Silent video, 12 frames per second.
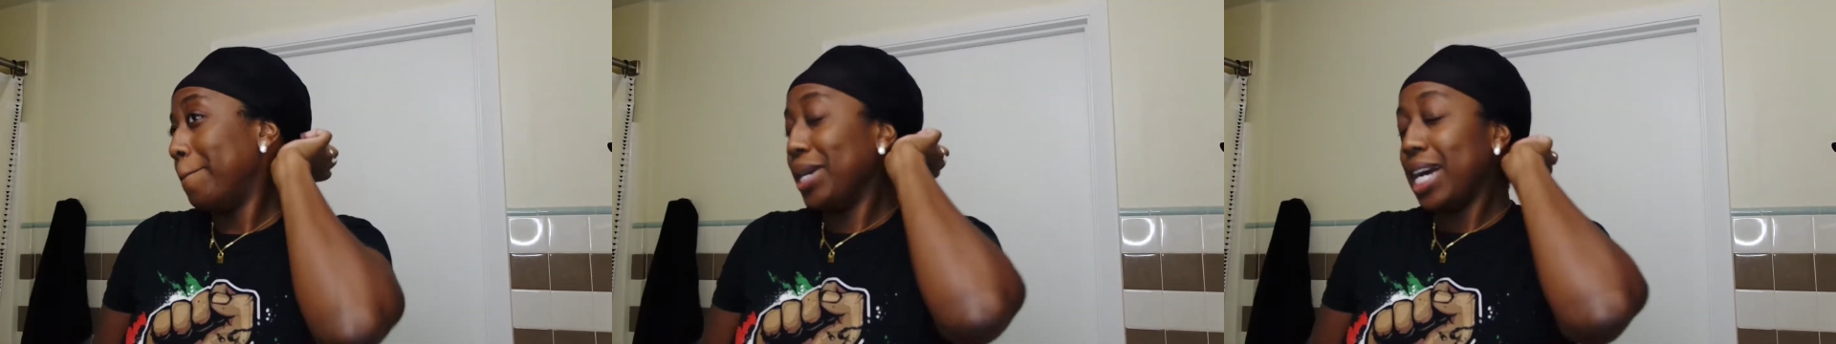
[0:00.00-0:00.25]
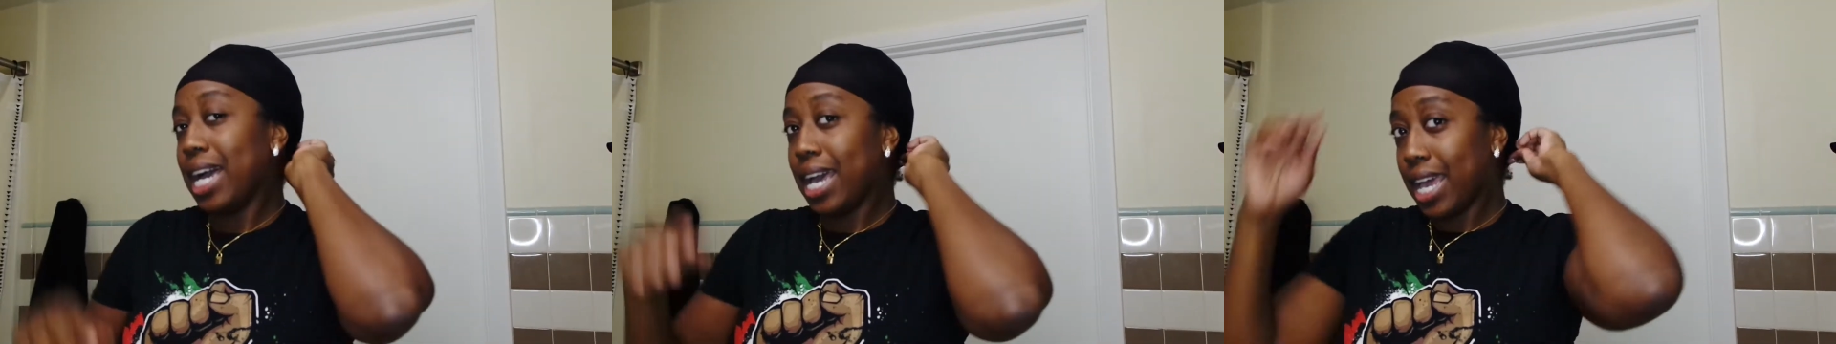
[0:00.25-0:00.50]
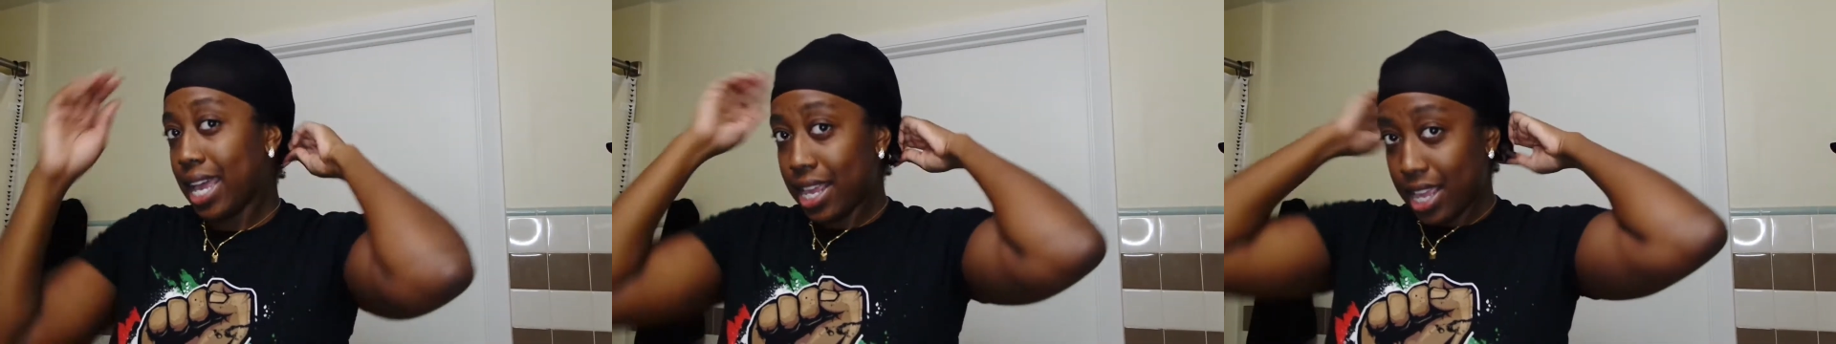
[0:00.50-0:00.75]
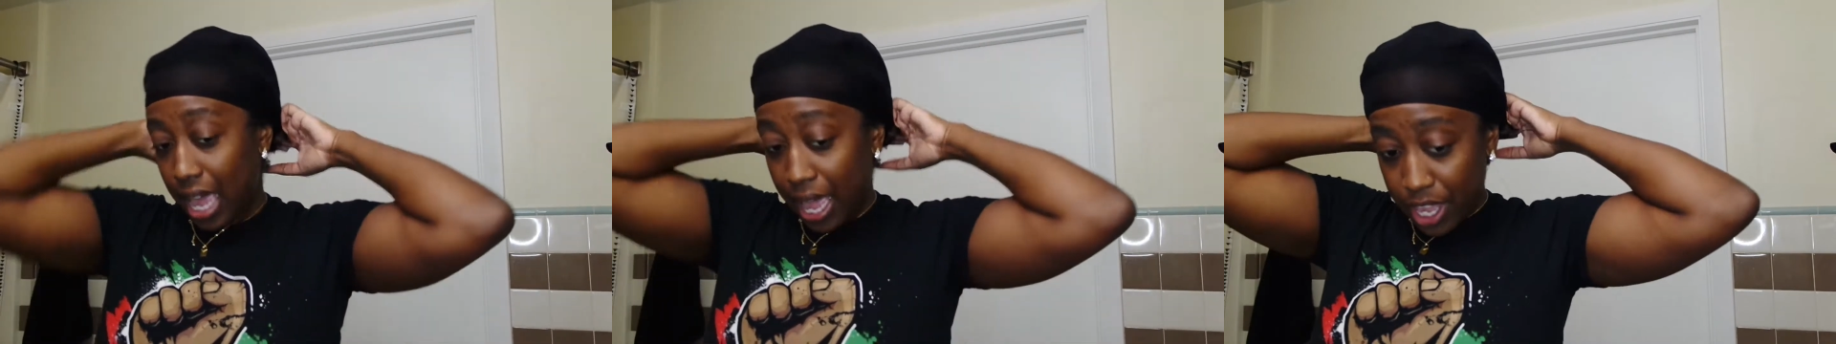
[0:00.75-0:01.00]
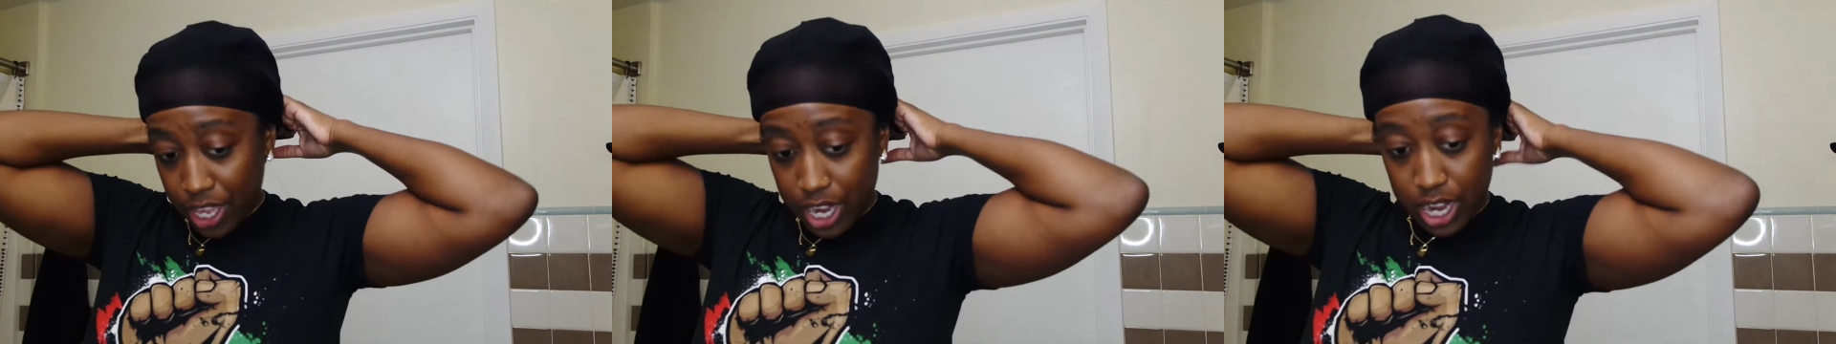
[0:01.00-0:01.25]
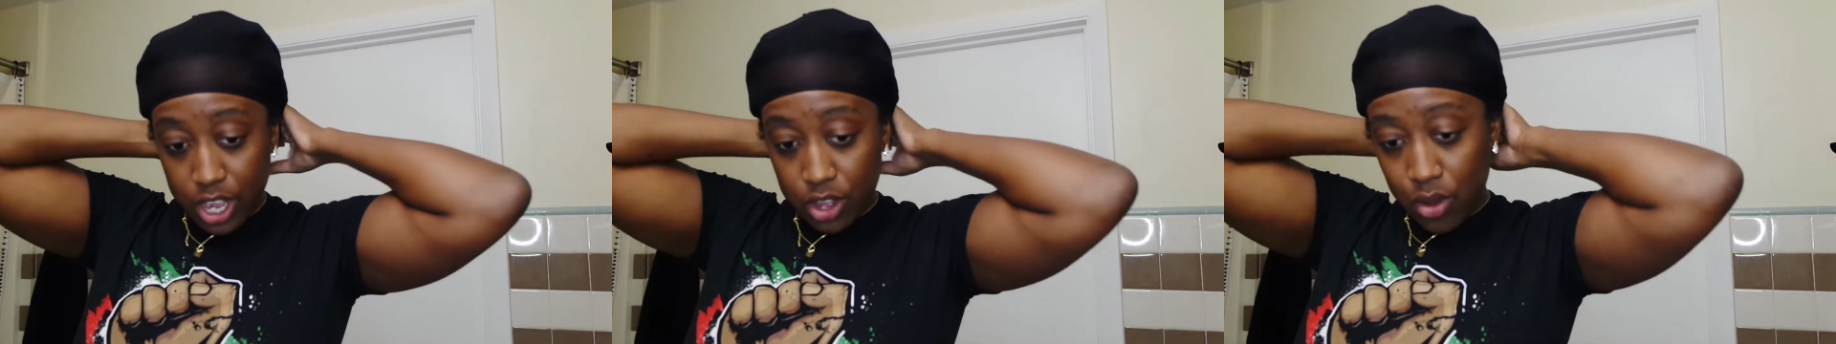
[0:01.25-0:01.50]
but
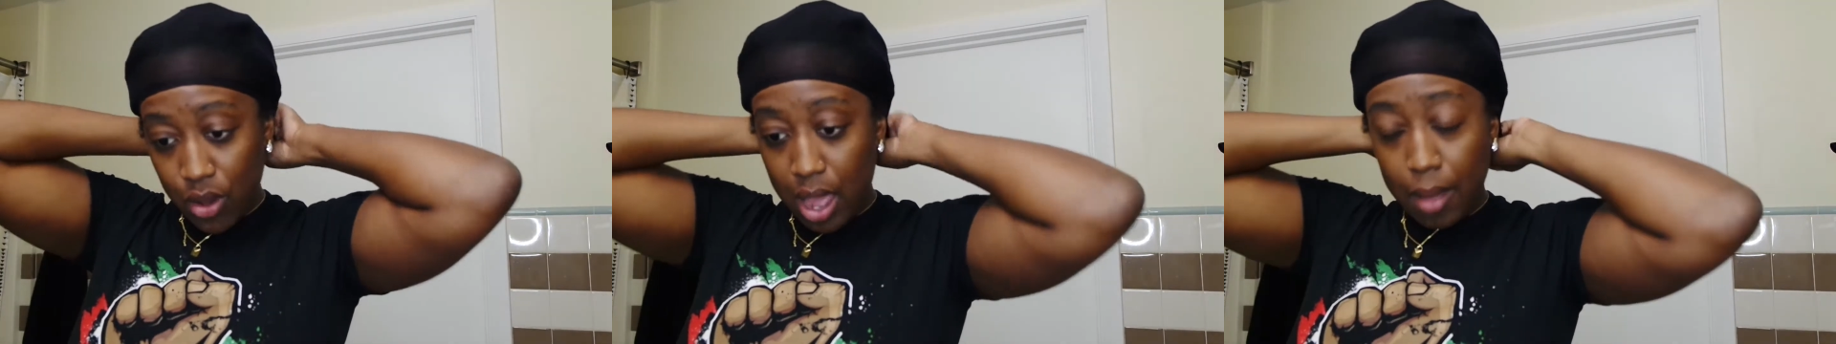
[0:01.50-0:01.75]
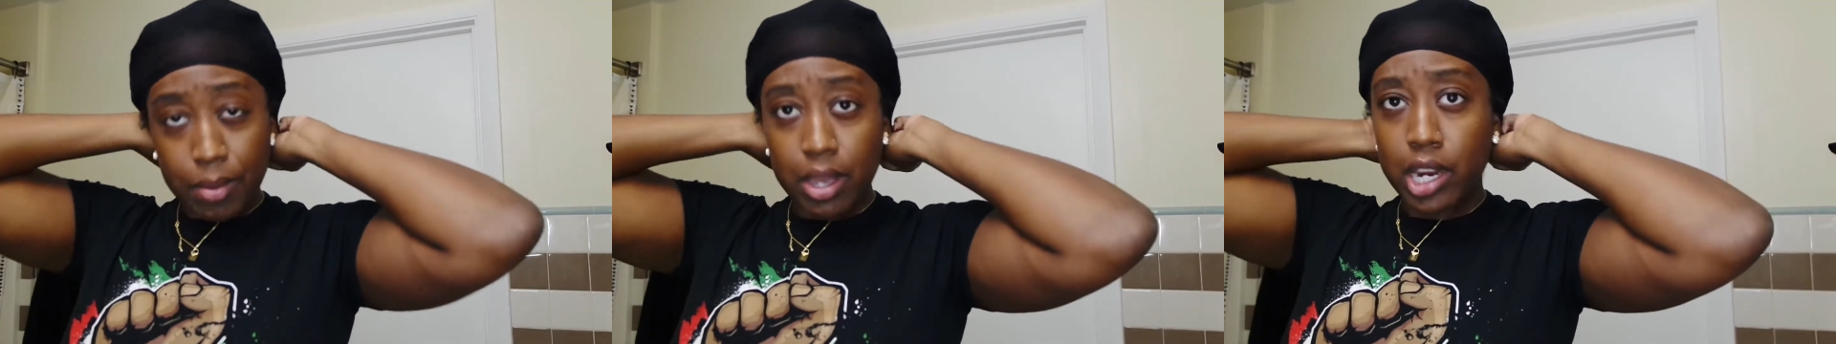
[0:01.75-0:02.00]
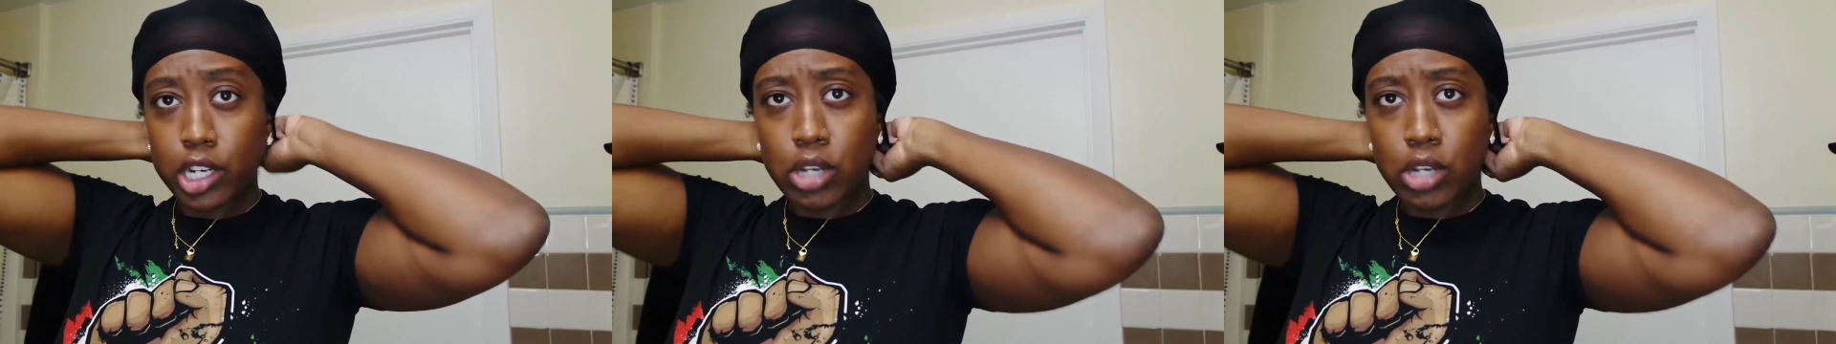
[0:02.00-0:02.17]
you know, I'm gonna